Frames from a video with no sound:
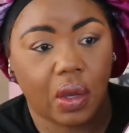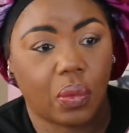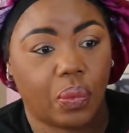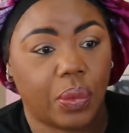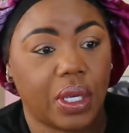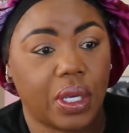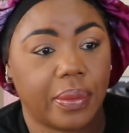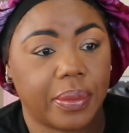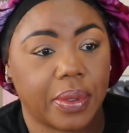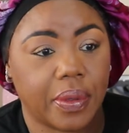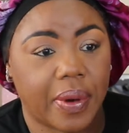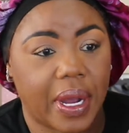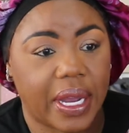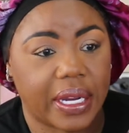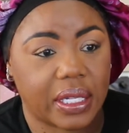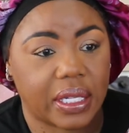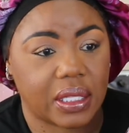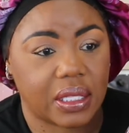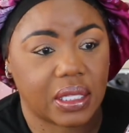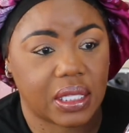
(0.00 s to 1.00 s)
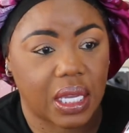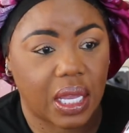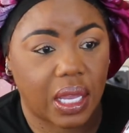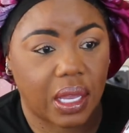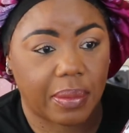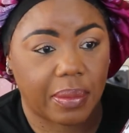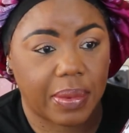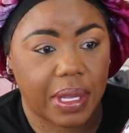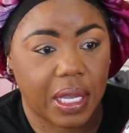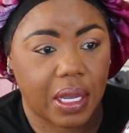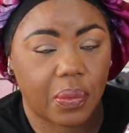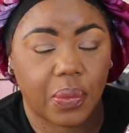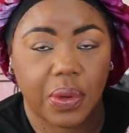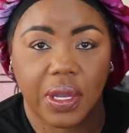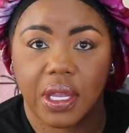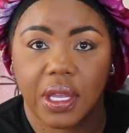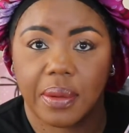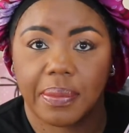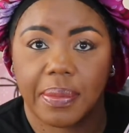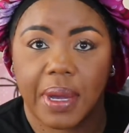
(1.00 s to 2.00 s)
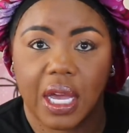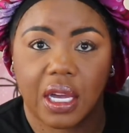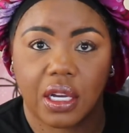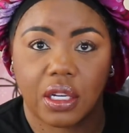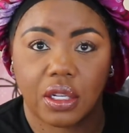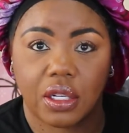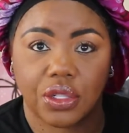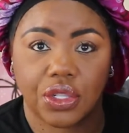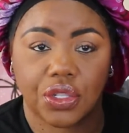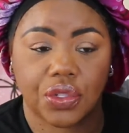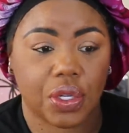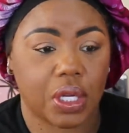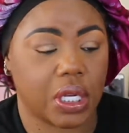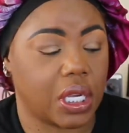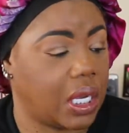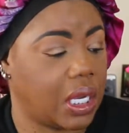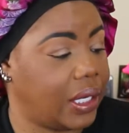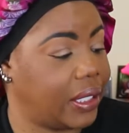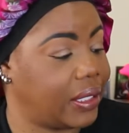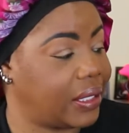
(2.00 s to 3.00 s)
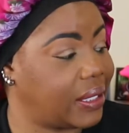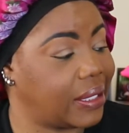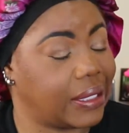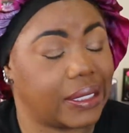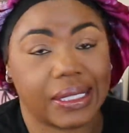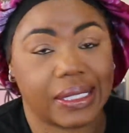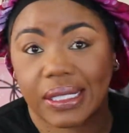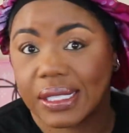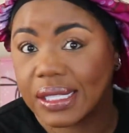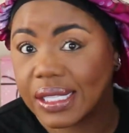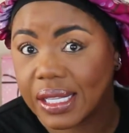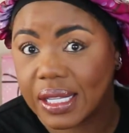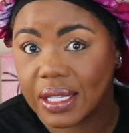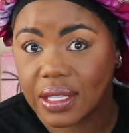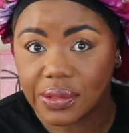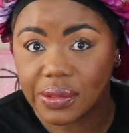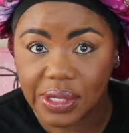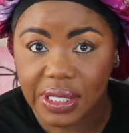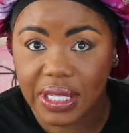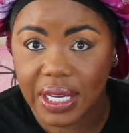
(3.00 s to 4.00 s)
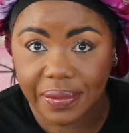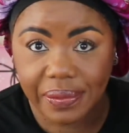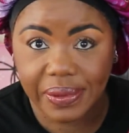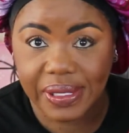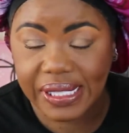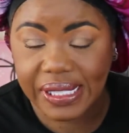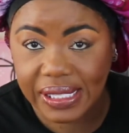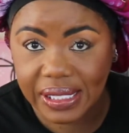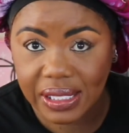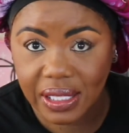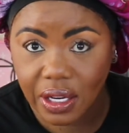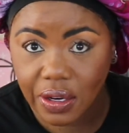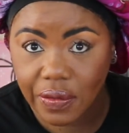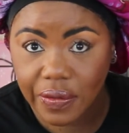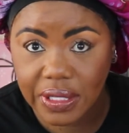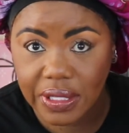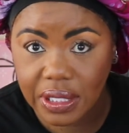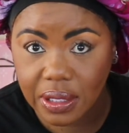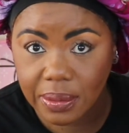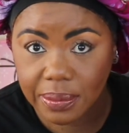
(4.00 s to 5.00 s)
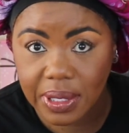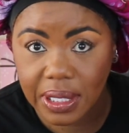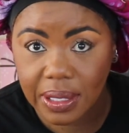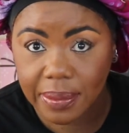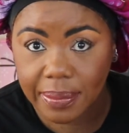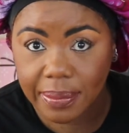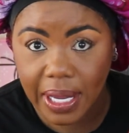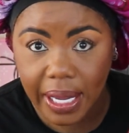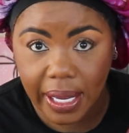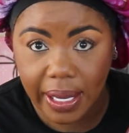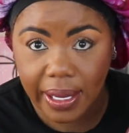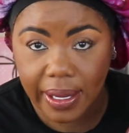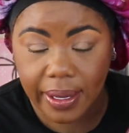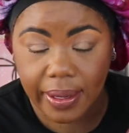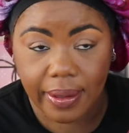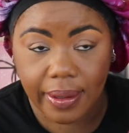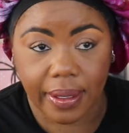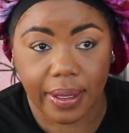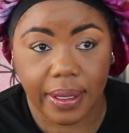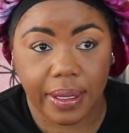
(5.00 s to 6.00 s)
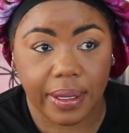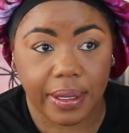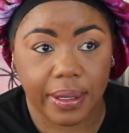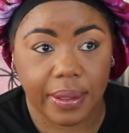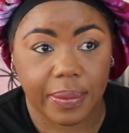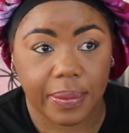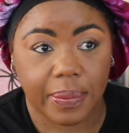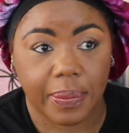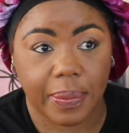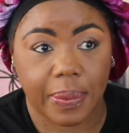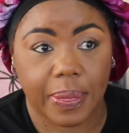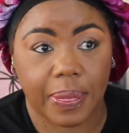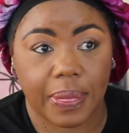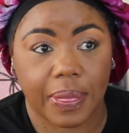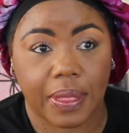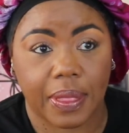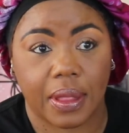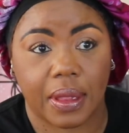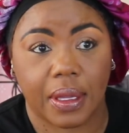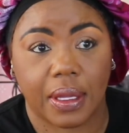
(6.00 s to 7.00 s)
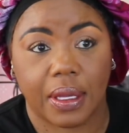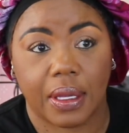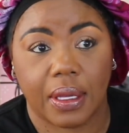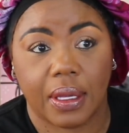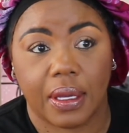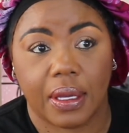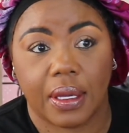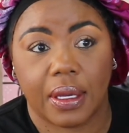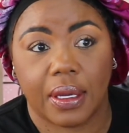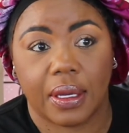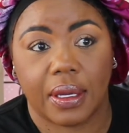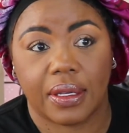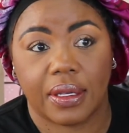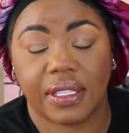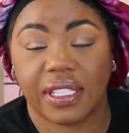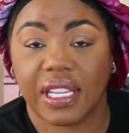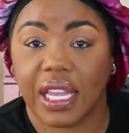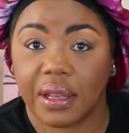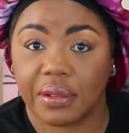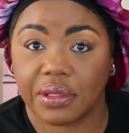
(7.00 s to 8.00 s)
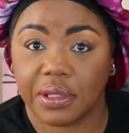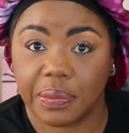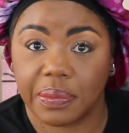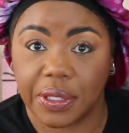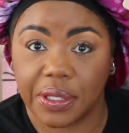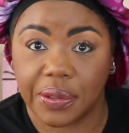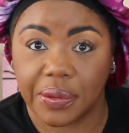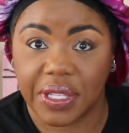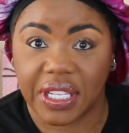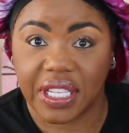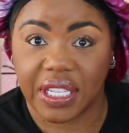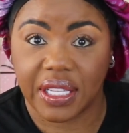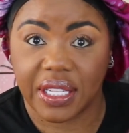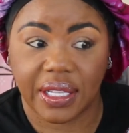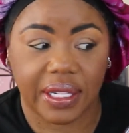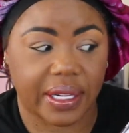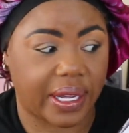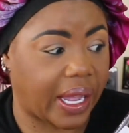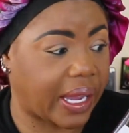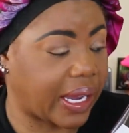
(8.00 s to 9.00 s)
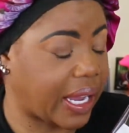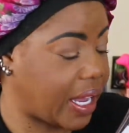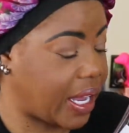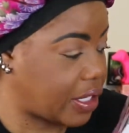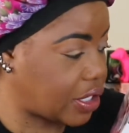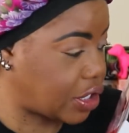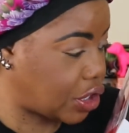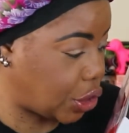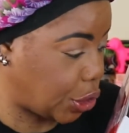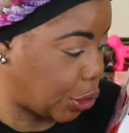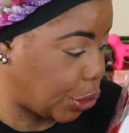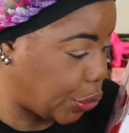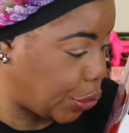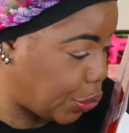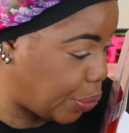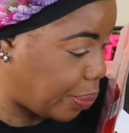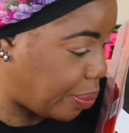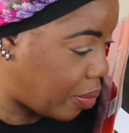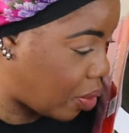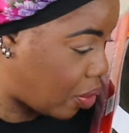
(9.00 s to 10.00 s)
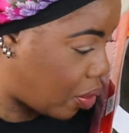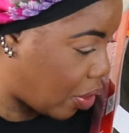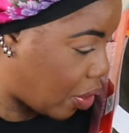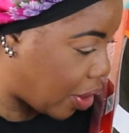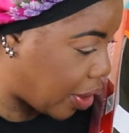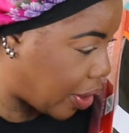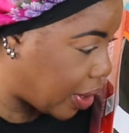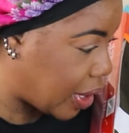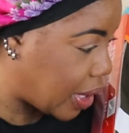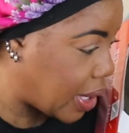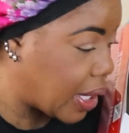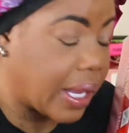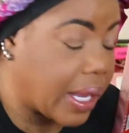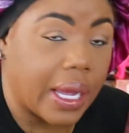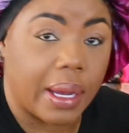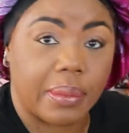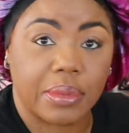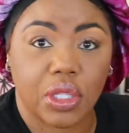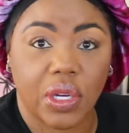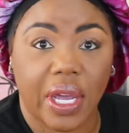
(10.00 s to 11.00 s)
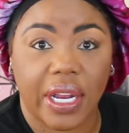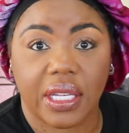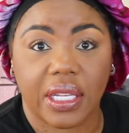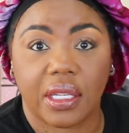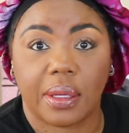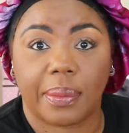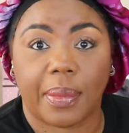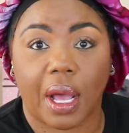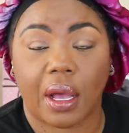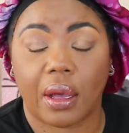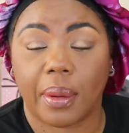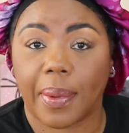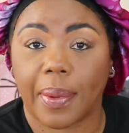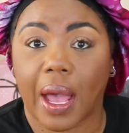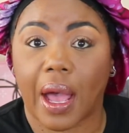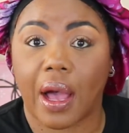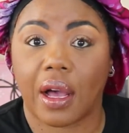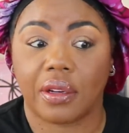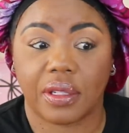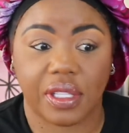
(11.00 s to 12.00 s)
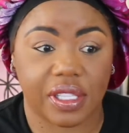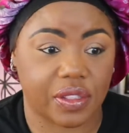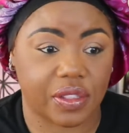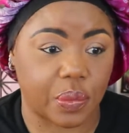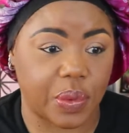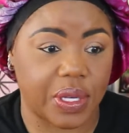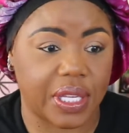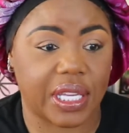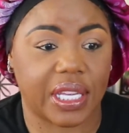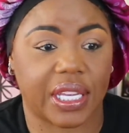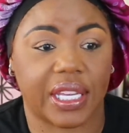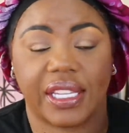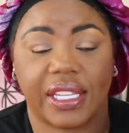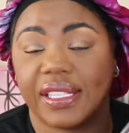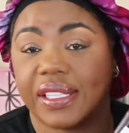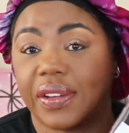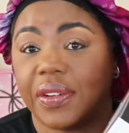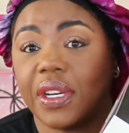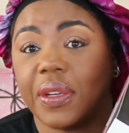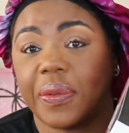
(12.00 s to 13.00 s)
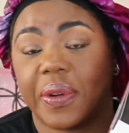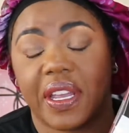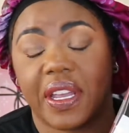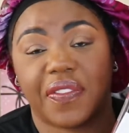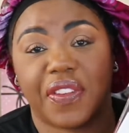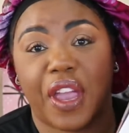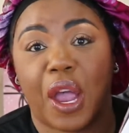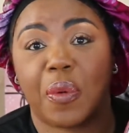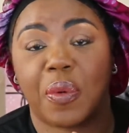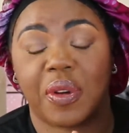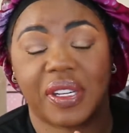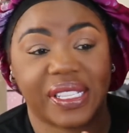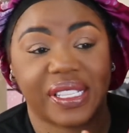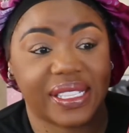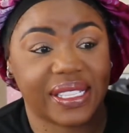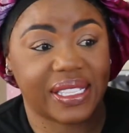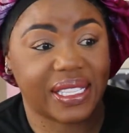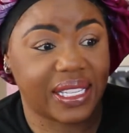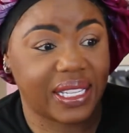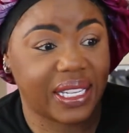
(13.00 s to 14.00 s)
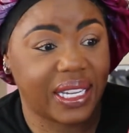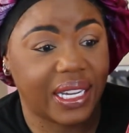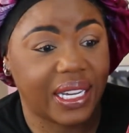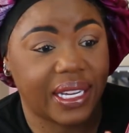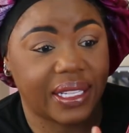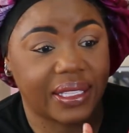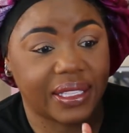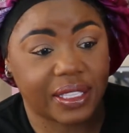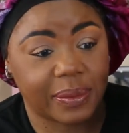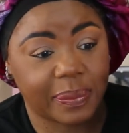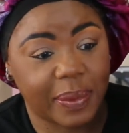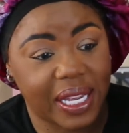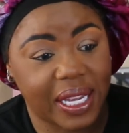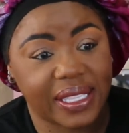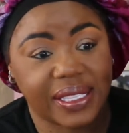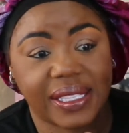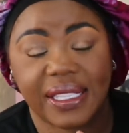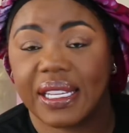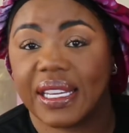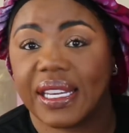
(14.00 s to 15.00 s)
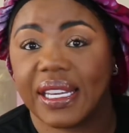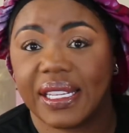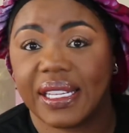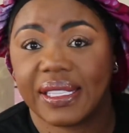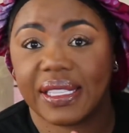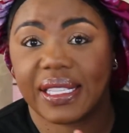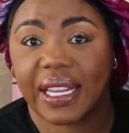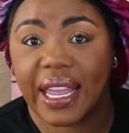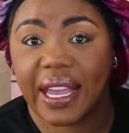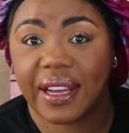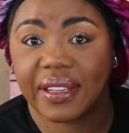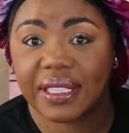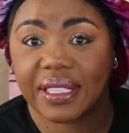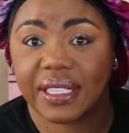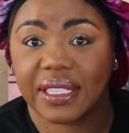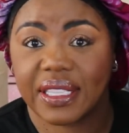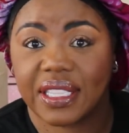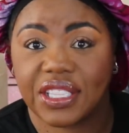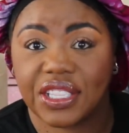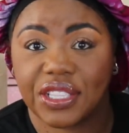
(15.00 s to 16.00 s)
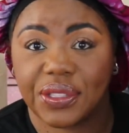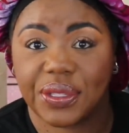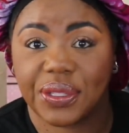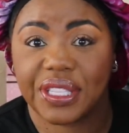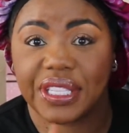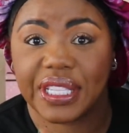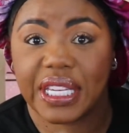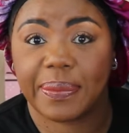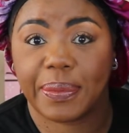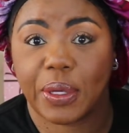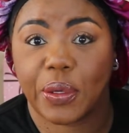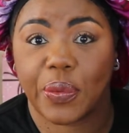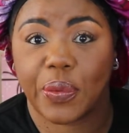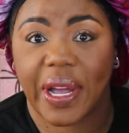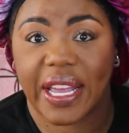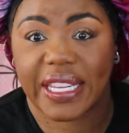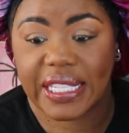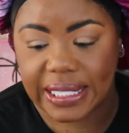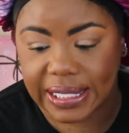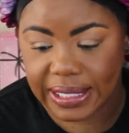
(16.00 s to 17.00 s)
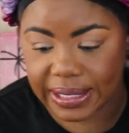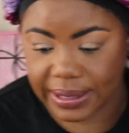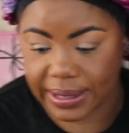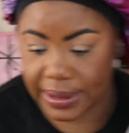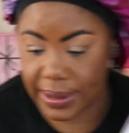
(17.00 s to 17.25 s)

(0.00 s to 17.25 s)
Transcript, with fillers: We're gonna be rocking this headband wig by Outre. This is another unit that was sent over to me by um, Sam's Beauty. I got two more. I'm gonna try to get them out all this weekend. So anyway, if y'all want to see the specs, the ins and outs of this unit, keep on watching.